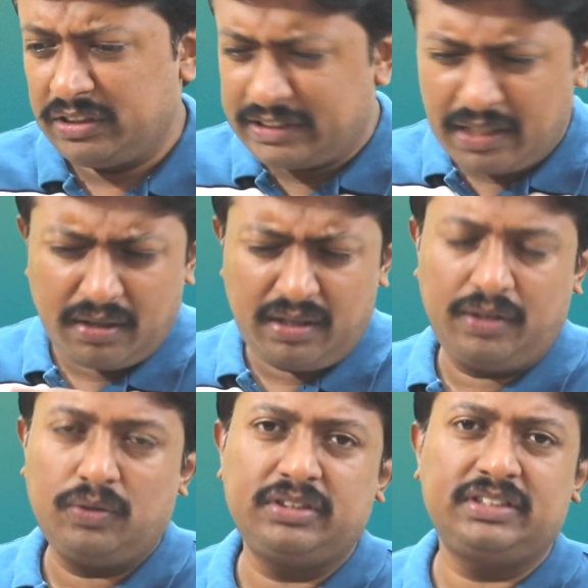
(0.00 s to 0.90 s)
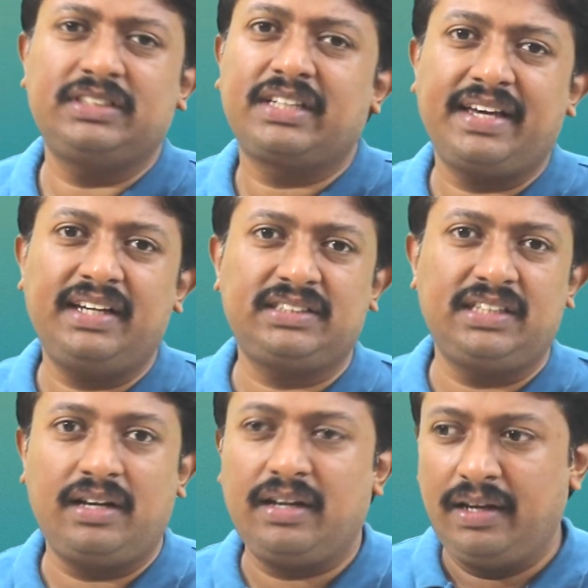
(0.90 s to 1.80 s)
generally, this is a case
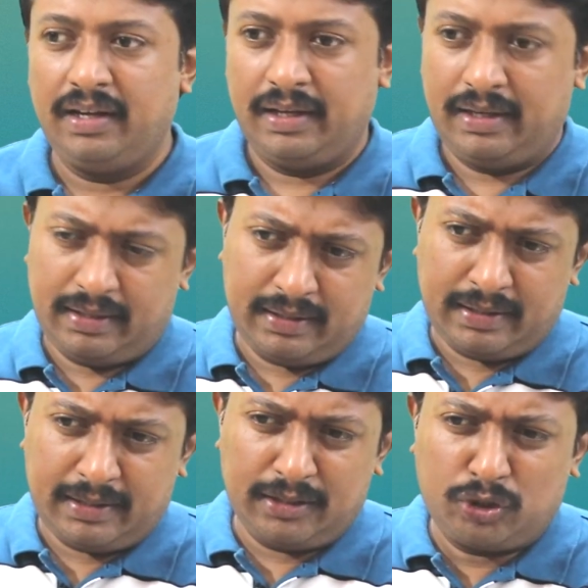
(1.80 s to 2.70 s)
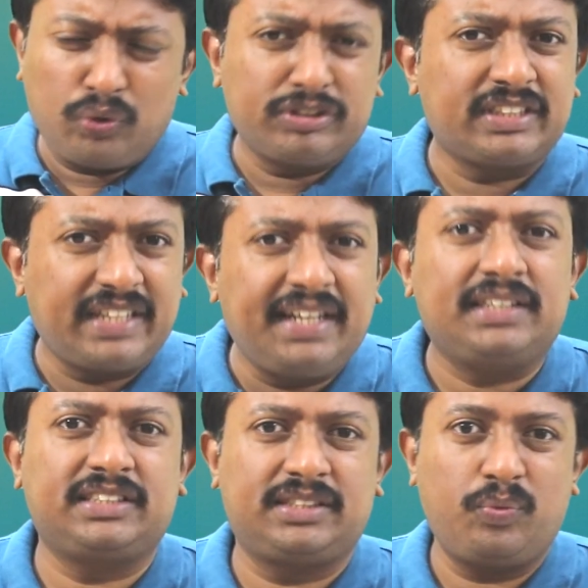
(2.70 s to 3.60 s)
in those
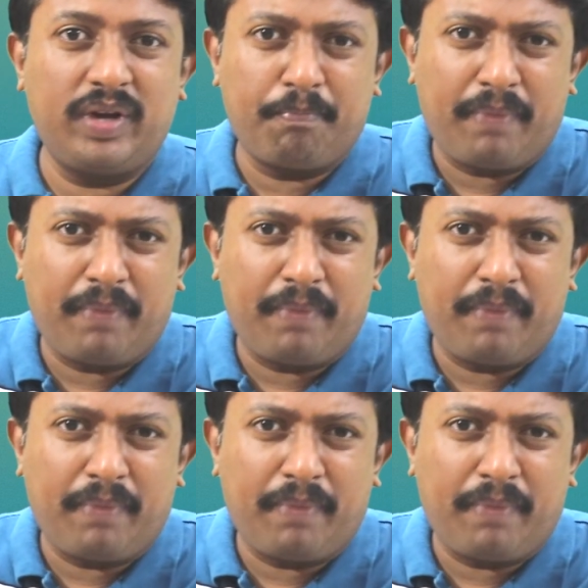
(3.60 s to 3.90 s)
states where